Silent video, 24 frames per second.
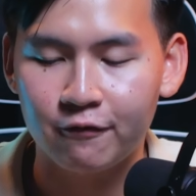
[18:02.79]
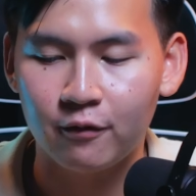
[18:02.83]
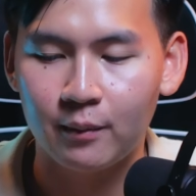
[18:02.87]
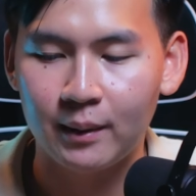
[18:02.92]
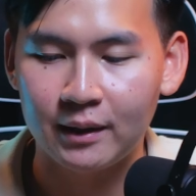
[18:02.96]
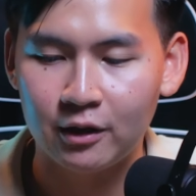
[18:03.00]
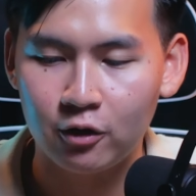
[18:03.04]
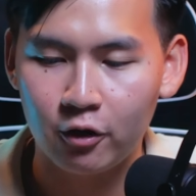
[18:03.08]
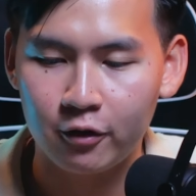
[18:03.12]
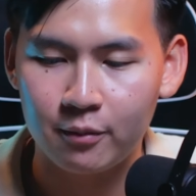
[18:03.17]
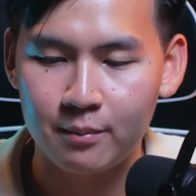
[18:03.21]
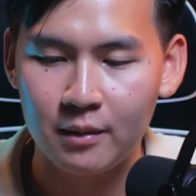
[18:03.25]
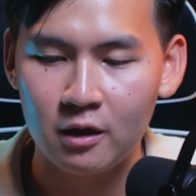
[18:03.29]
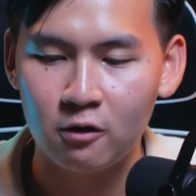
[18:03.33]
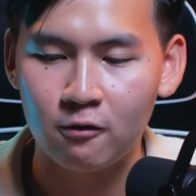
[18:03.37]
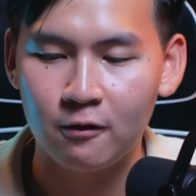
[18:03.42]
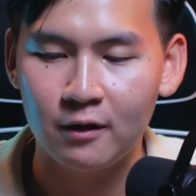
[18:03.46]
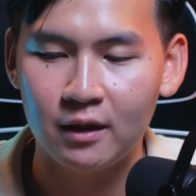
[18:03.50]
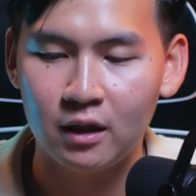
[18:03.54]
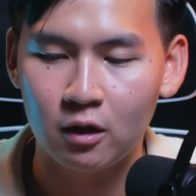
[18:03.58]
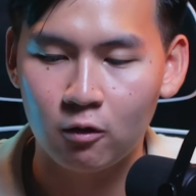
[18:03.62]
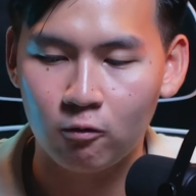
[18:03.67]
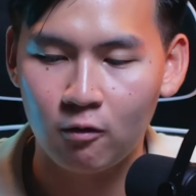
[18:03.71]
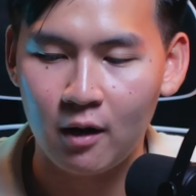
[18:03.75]
for my documentary,
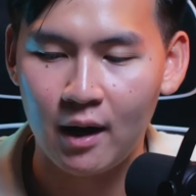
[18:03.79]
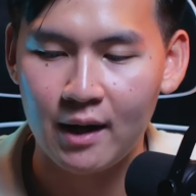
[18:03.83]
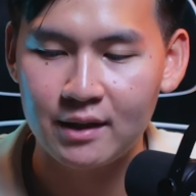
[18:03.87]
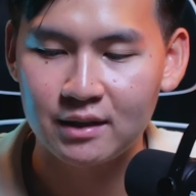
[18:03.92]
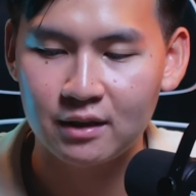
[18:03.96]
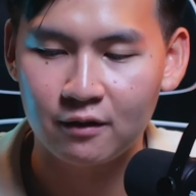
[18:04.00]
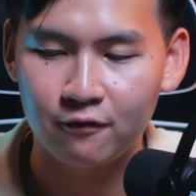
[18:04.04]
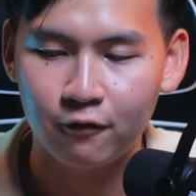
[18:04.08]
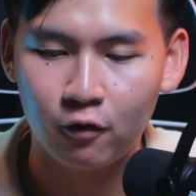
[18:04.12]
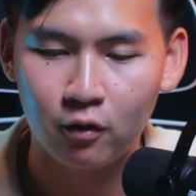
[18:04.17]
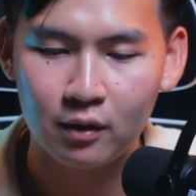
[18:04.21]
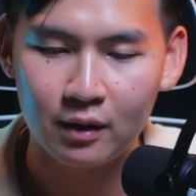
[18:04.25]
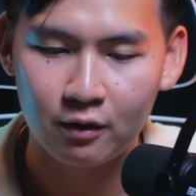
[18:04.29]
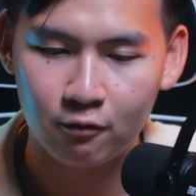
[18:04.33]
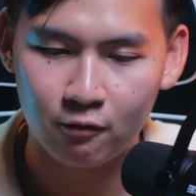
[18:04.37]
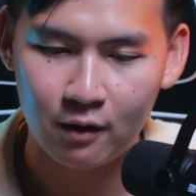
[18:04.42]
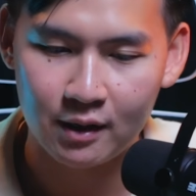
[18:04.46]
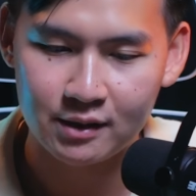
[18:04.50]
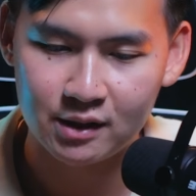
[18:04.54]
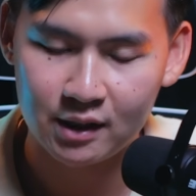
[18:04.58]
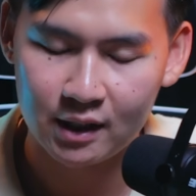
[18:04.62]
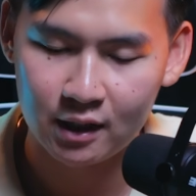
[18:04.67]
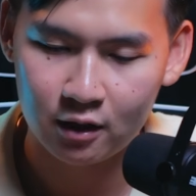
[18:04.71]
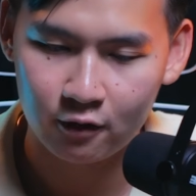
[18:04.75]
The Rise and Fall and
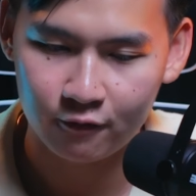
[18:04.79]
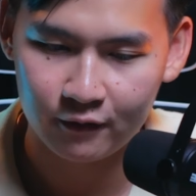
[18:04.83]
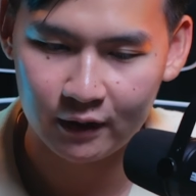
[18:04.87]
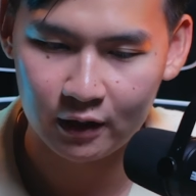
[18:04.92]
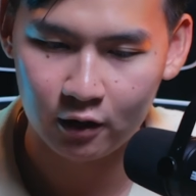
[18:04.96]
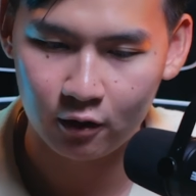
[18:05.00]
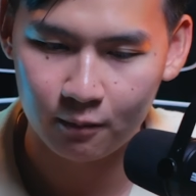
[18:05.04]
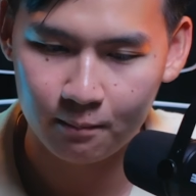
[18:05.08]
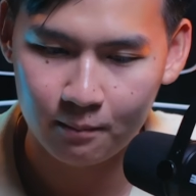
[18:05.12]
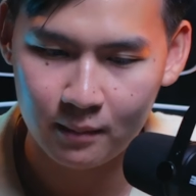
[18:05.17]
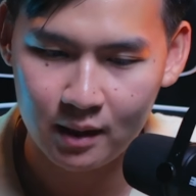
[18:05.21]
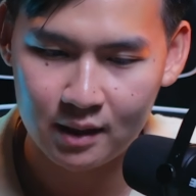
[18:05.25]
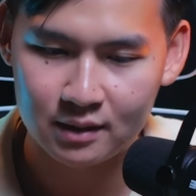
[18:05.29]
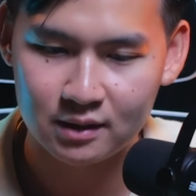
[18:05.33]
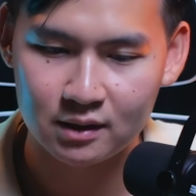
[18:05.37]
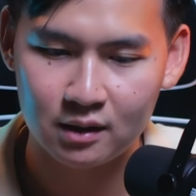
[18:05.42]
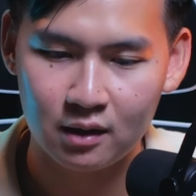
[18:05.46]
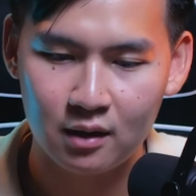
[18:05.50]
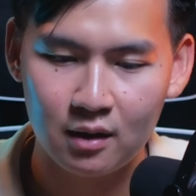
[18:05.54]
Rise Again of Elon Musk.